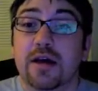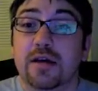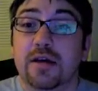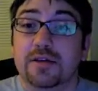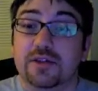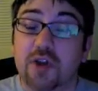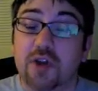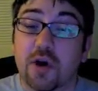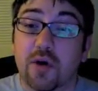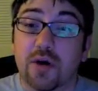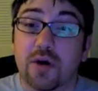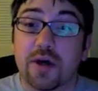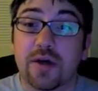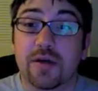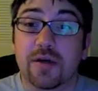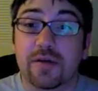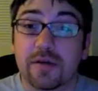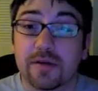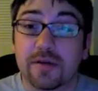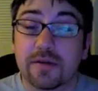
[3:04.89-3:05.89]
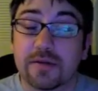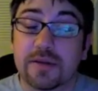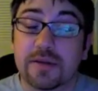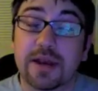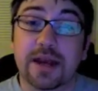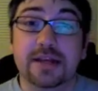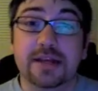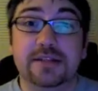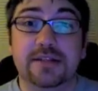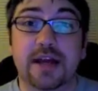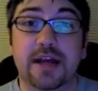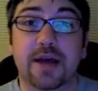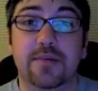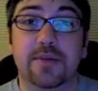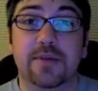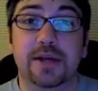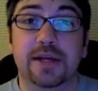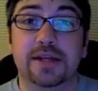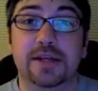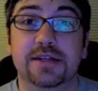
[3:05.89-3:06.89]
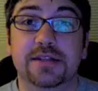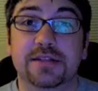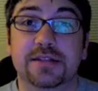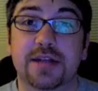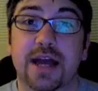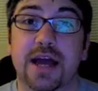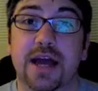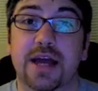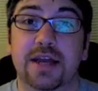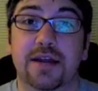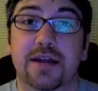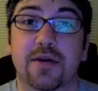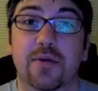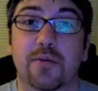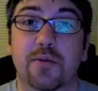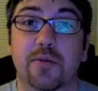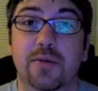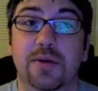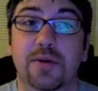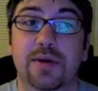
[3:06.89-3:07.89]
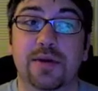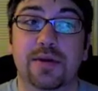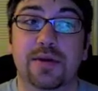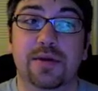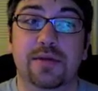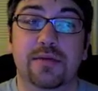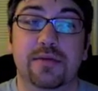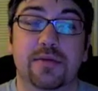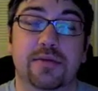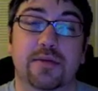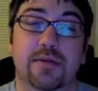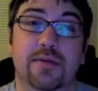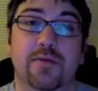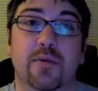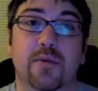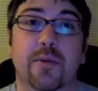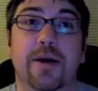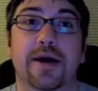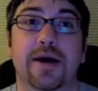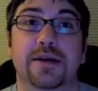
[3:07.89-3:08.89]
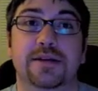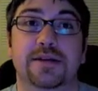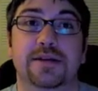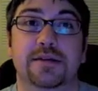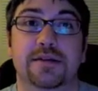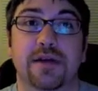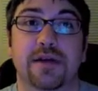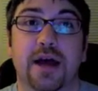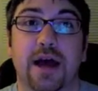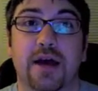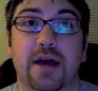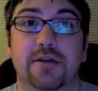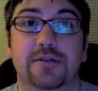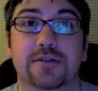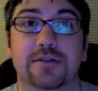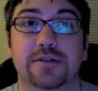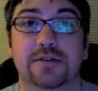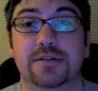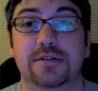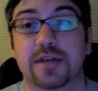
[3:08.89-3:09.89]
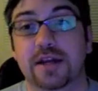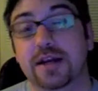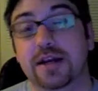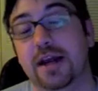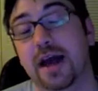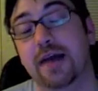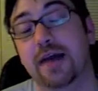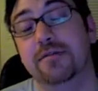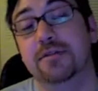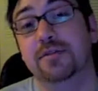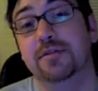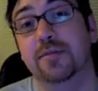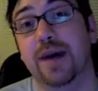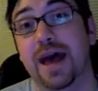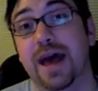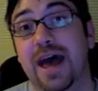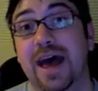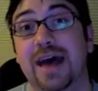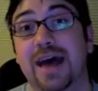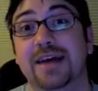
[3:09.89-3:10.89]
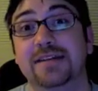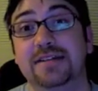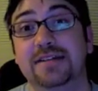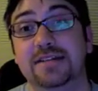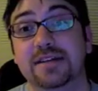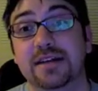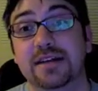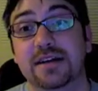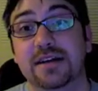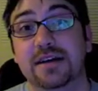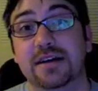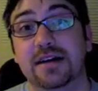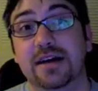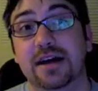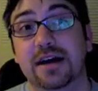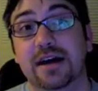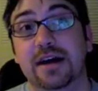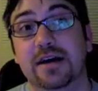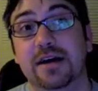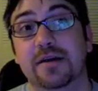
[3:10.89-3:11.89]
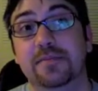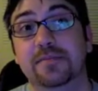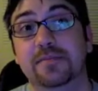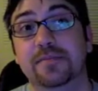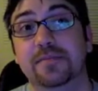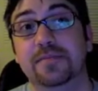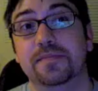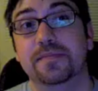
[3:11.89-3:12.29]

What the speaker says: So the next step is that the Vermont House and Senate have to pass a